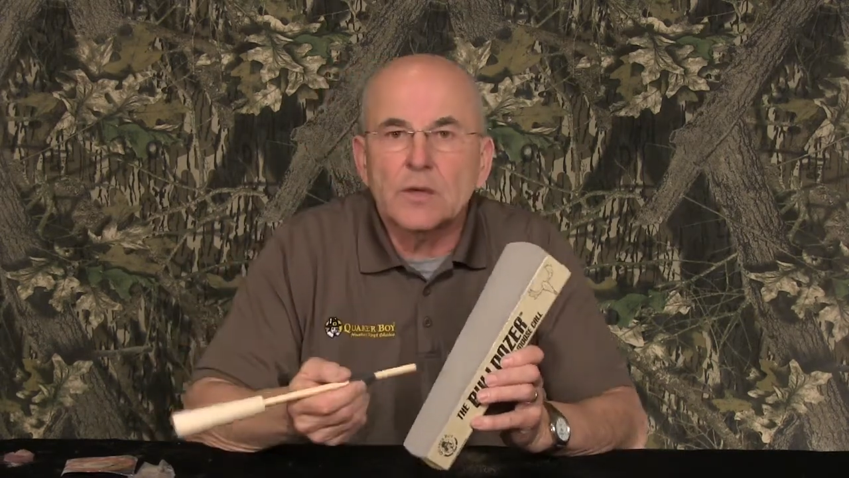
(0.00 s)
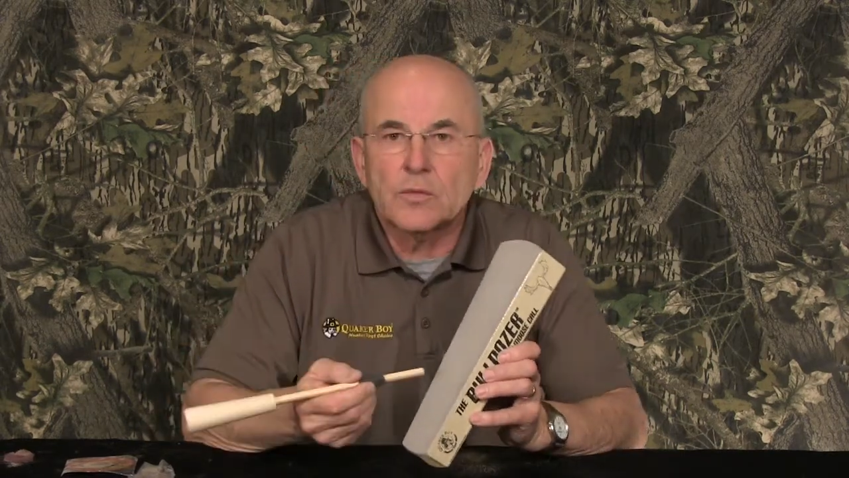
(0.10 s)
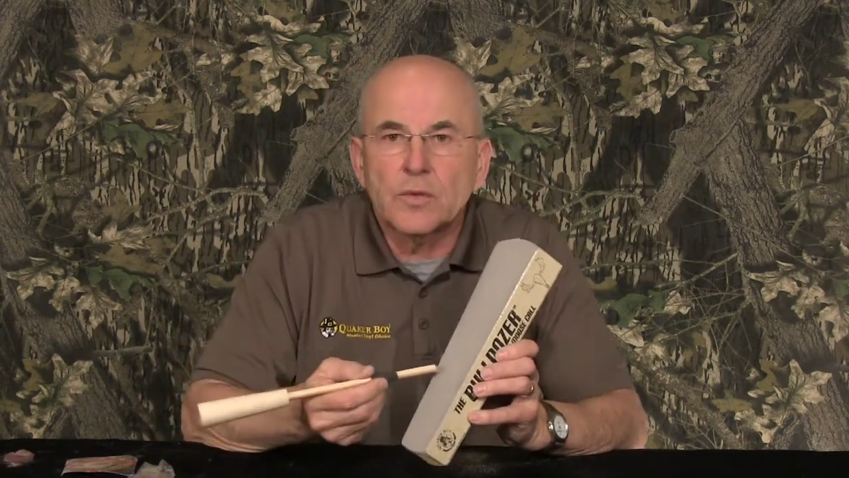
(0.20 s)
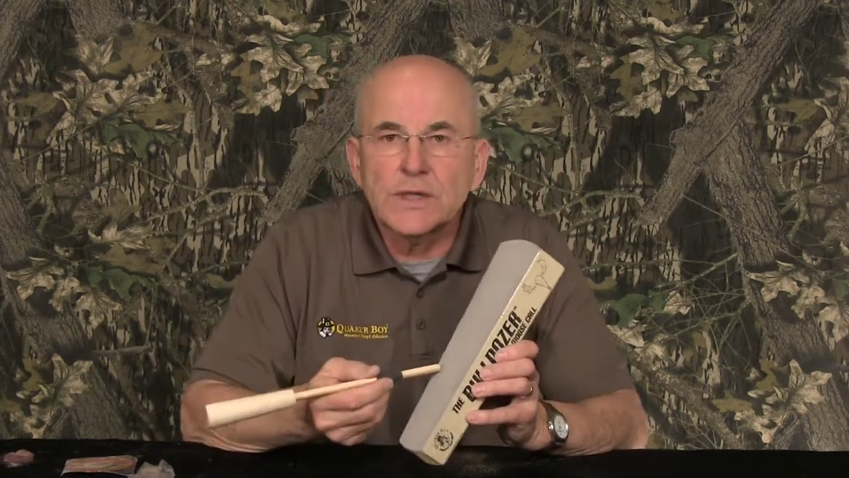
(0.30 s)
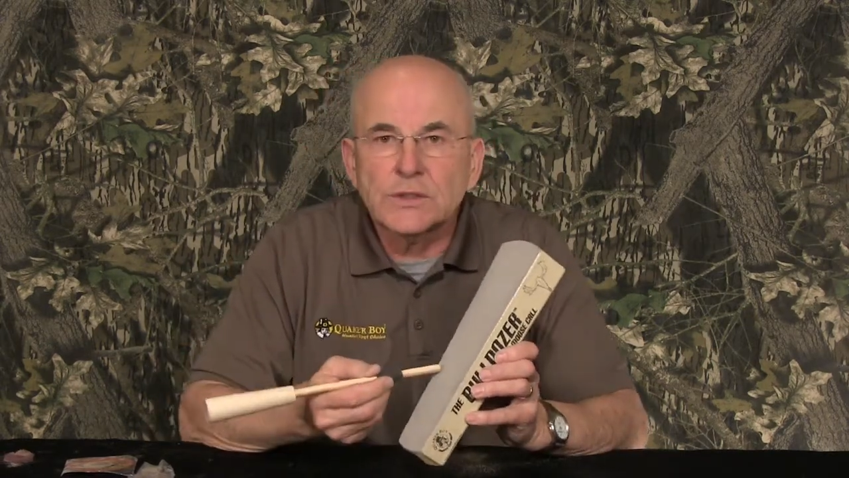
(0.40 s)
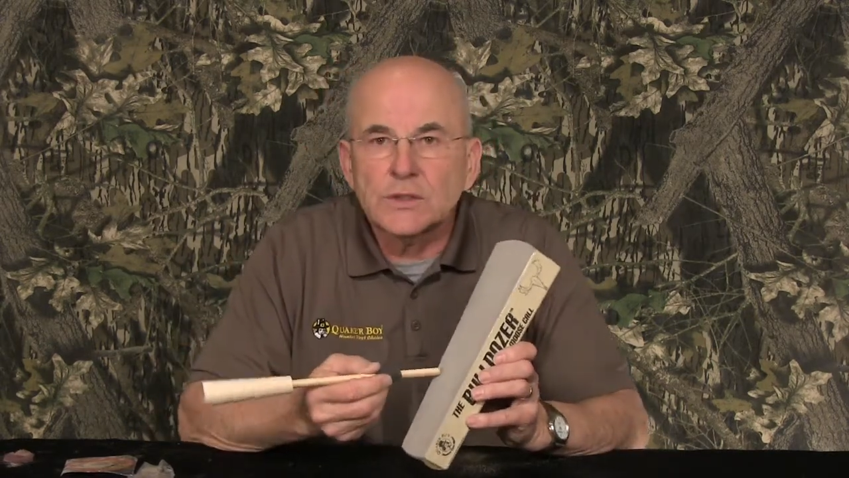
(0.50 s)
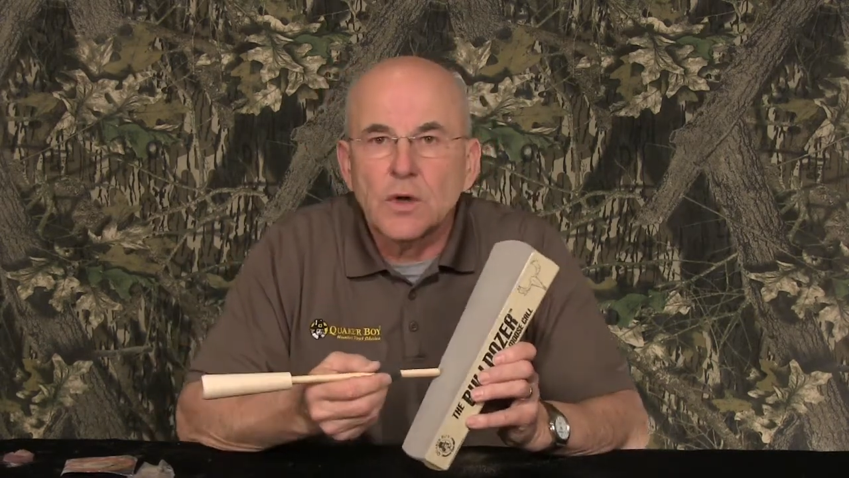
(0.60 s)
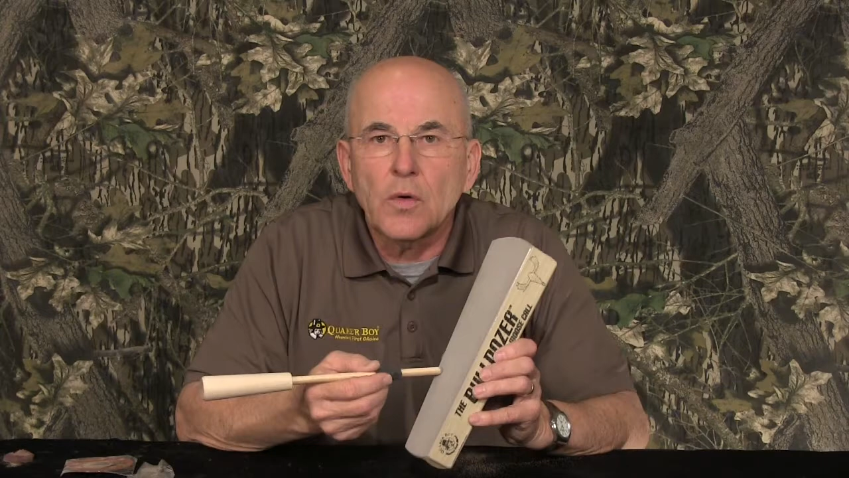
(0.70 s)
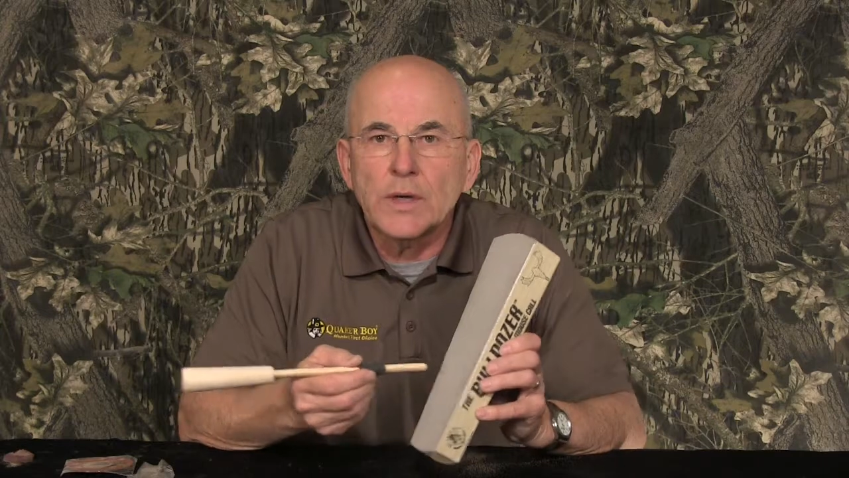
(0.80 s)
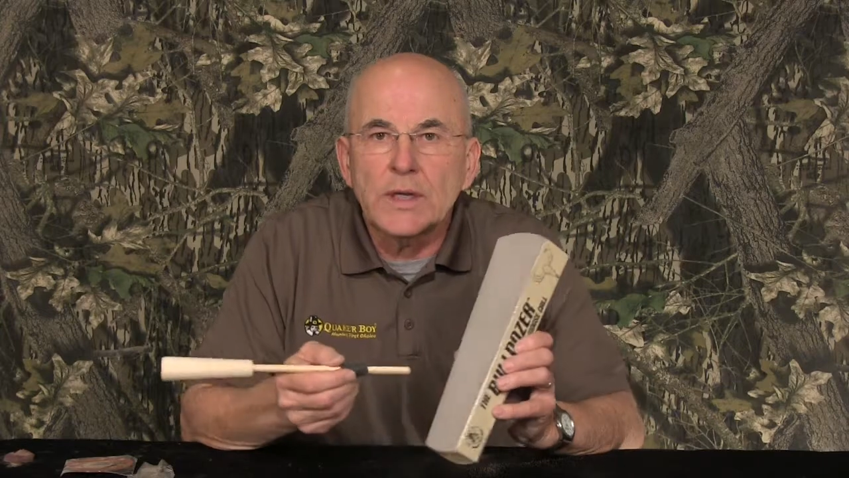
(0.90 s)
resin
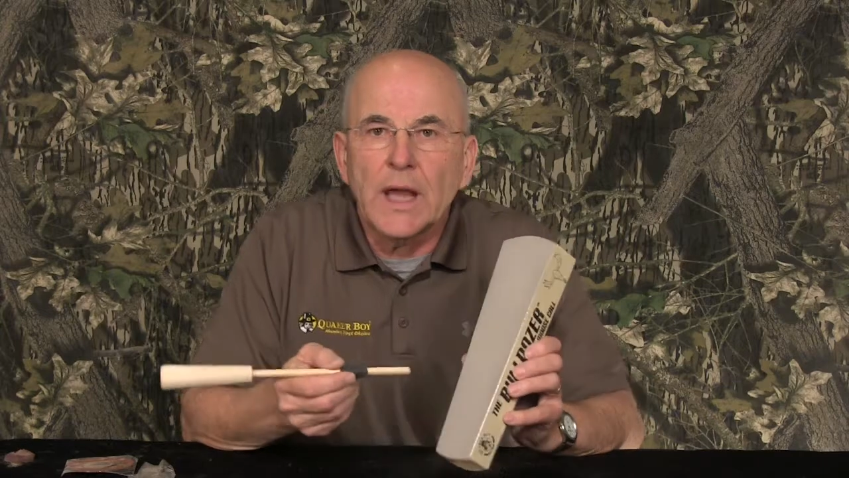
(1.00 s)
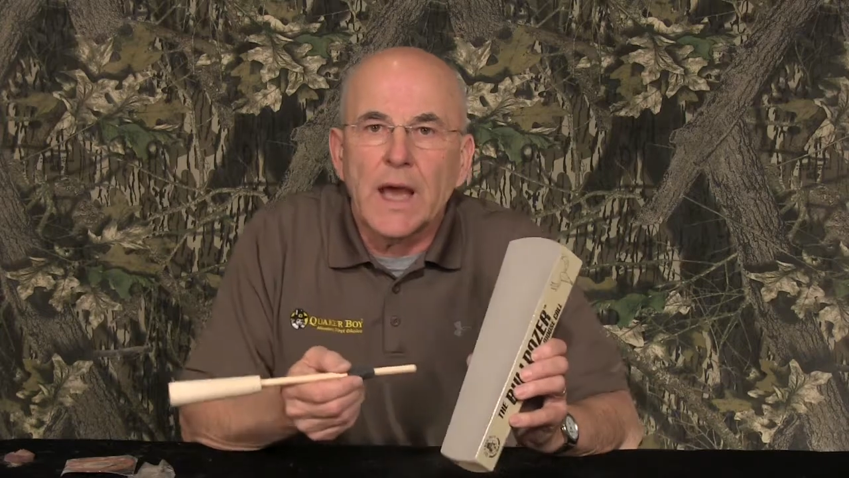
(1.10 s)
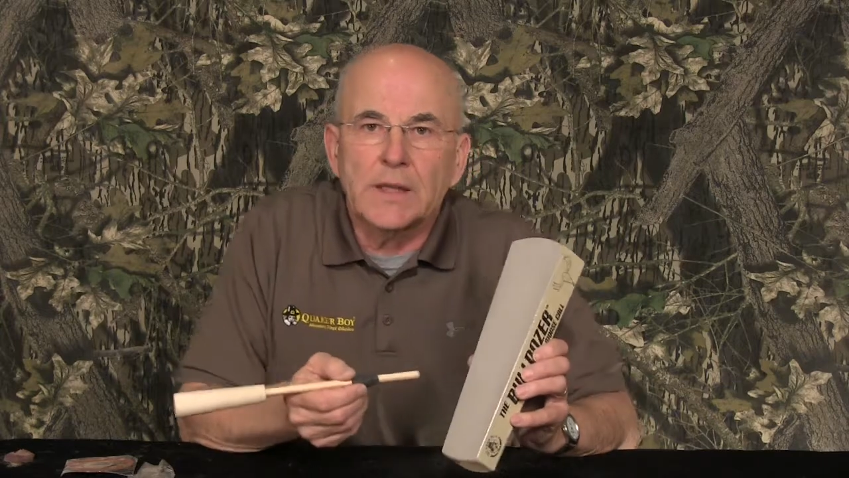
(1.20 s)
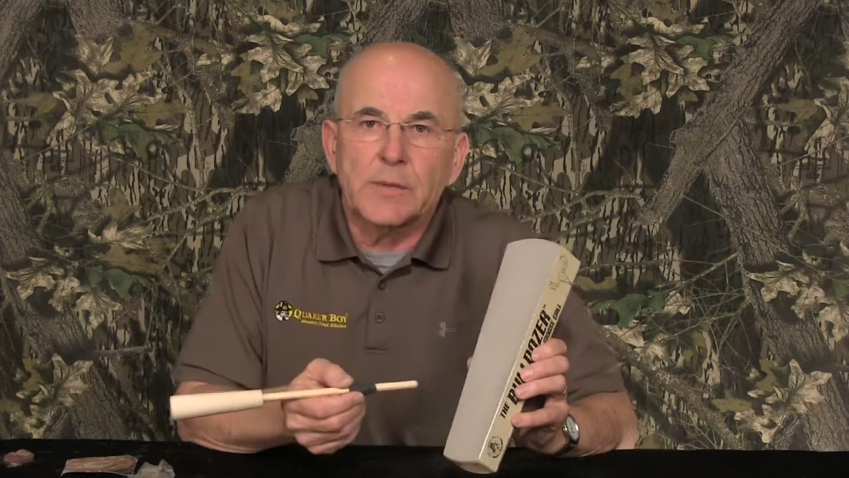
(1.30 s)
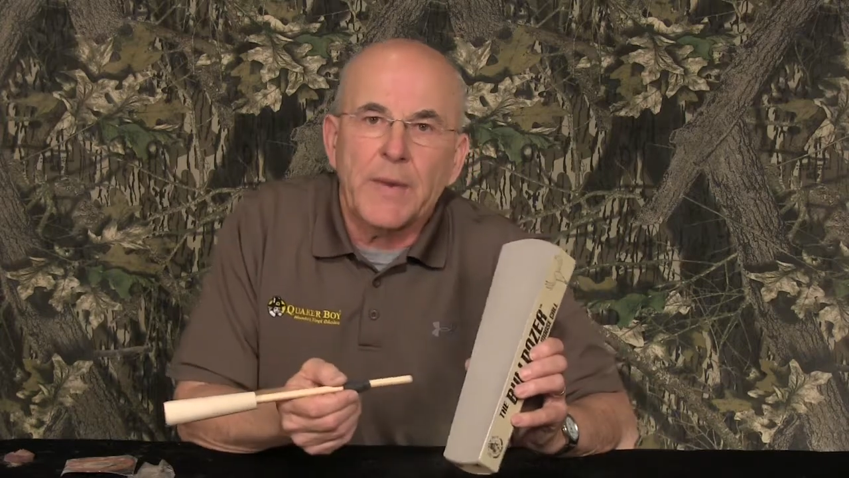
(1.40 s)
coating on the